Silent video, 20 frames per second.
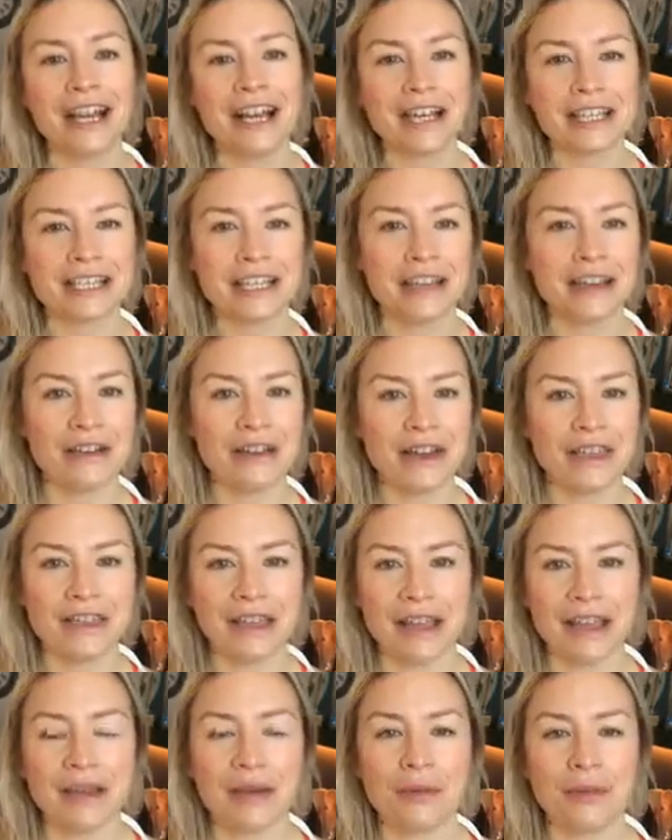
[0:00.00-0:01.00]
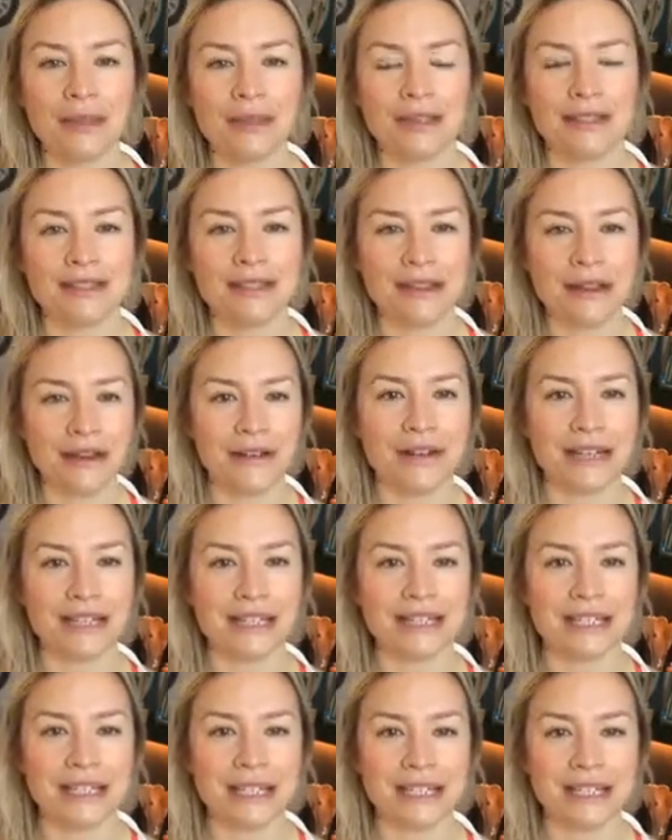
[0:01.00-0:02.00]
So I think with it snowing,
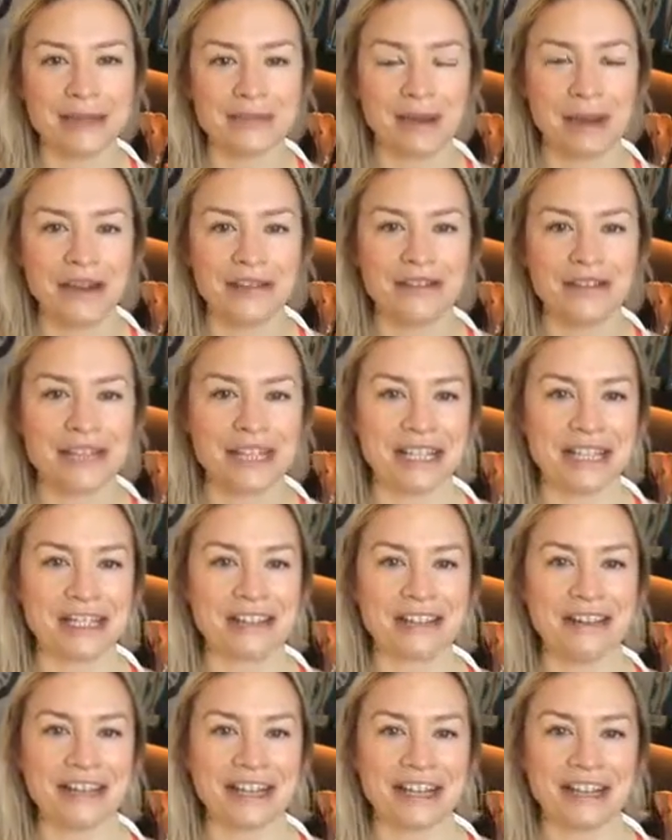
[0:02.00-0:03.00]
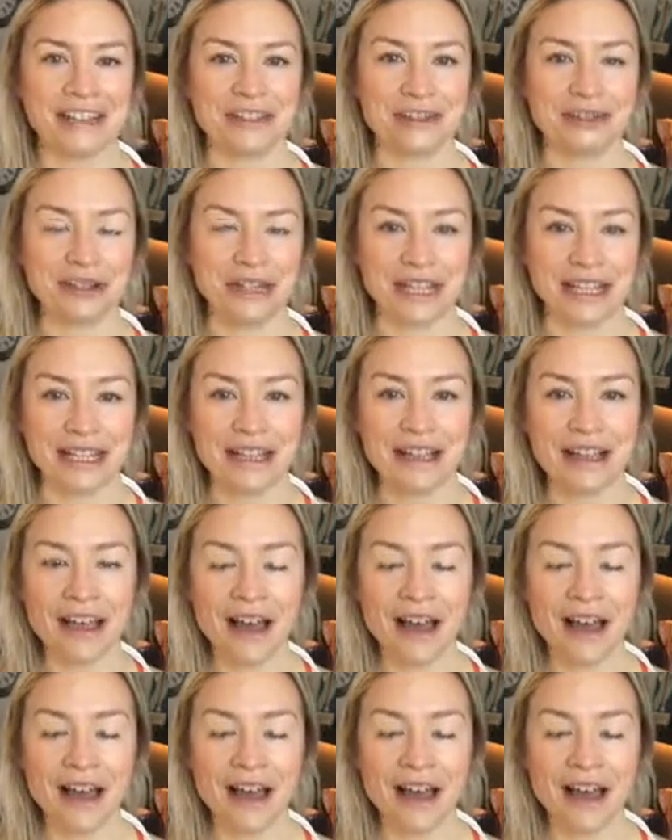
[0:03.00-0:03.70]
today's the perfect day to go out and get the tree.